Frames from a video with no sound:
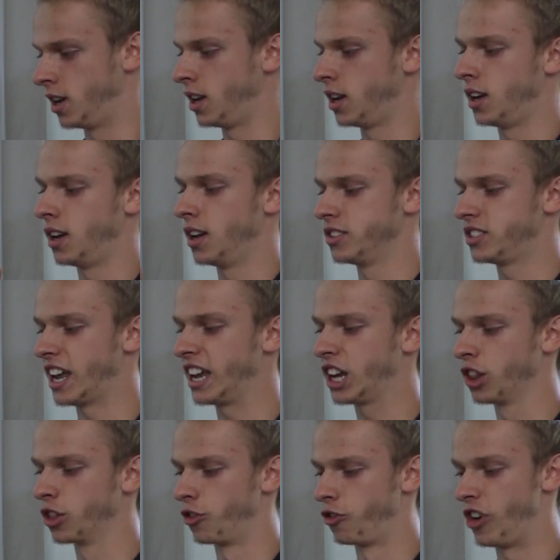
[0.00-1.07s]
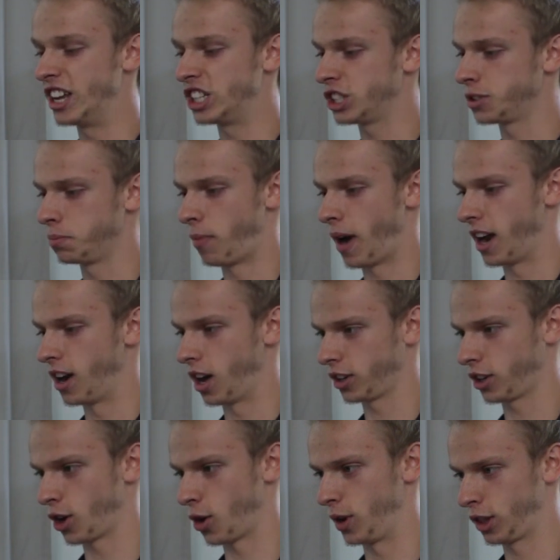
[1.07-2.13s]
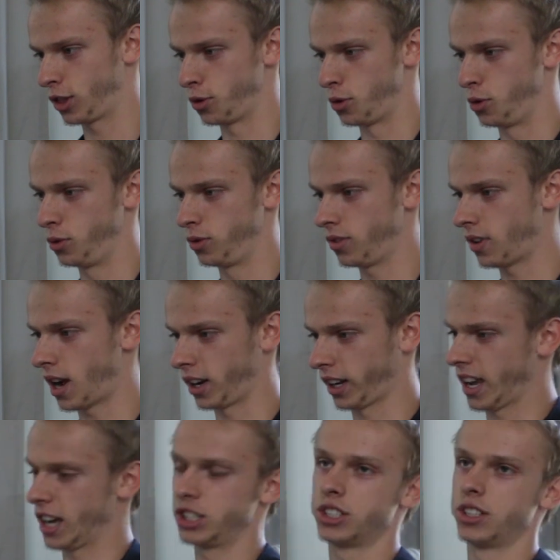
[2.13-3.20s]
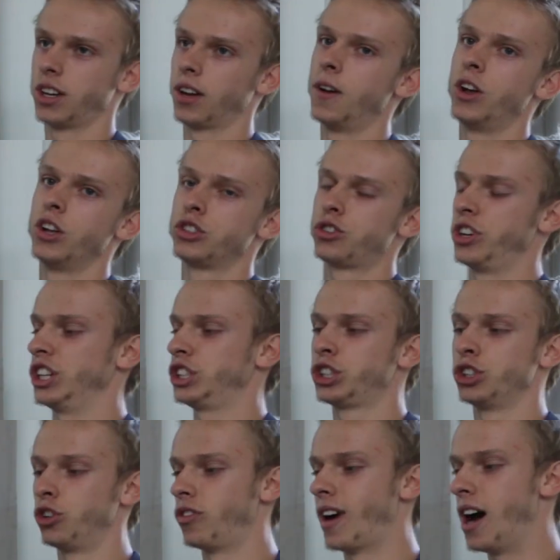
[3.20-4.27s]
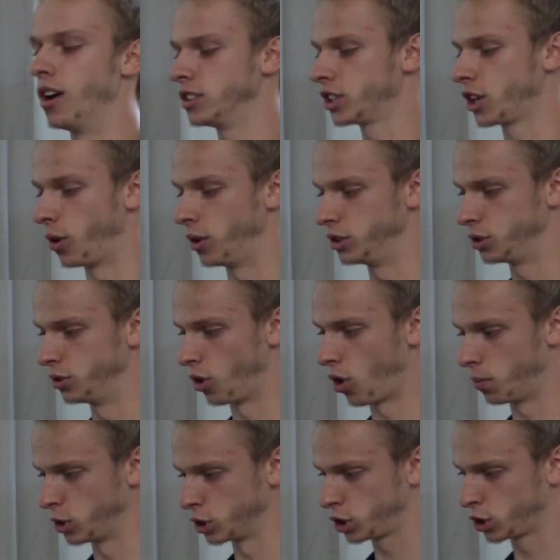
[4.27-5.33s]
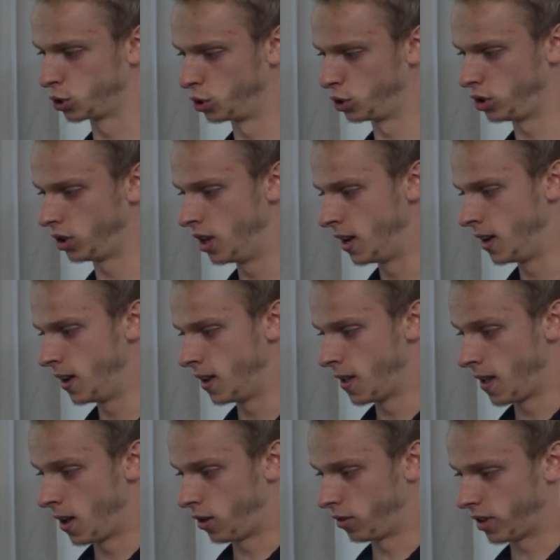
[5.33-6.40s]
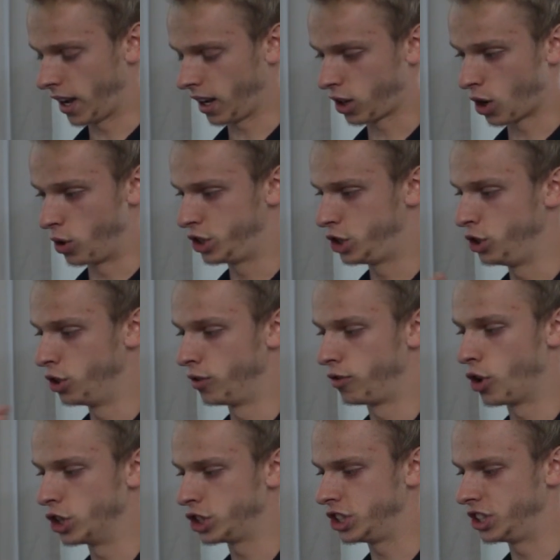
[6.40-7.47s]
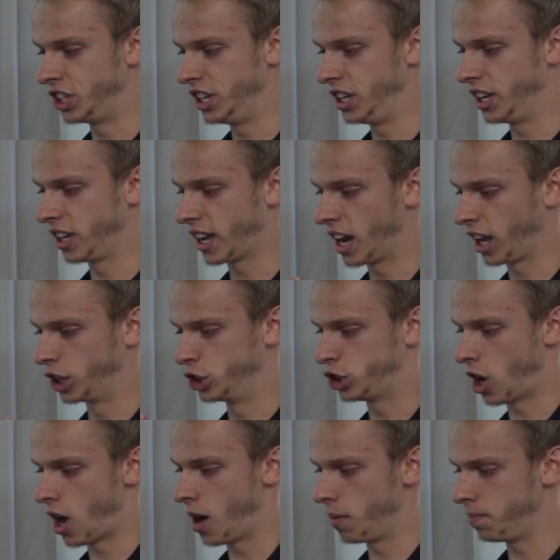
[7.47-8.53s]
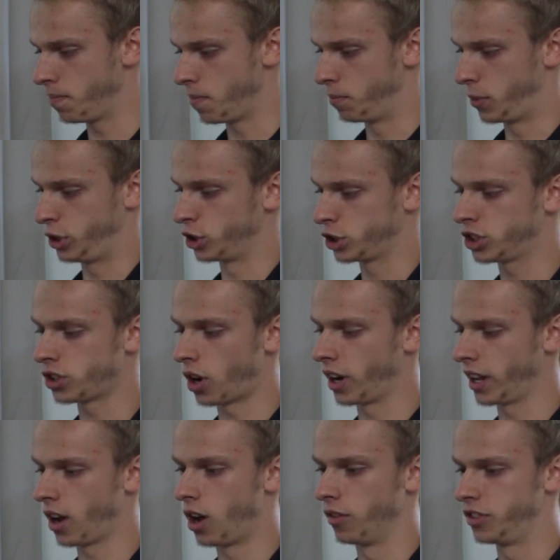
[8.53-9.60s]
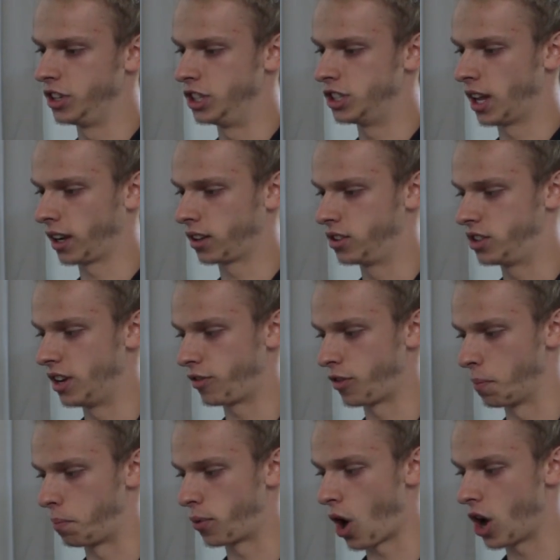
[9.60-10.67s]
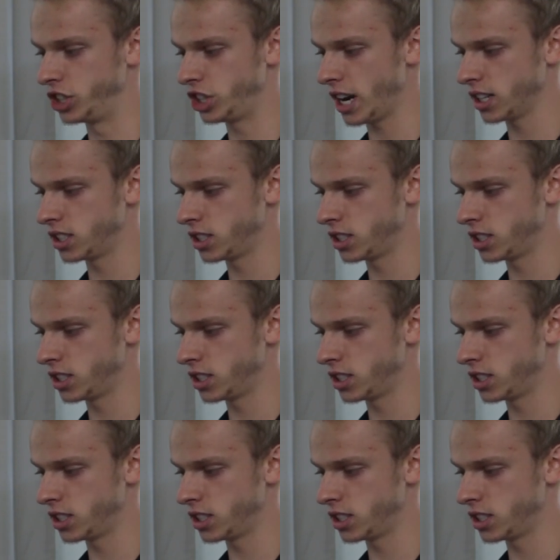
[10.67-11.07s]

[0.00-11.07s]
taking the risk by not going through, I guess, the traditional route, going to normal school, of going to university and getting a job, but you're starting all of these different projects,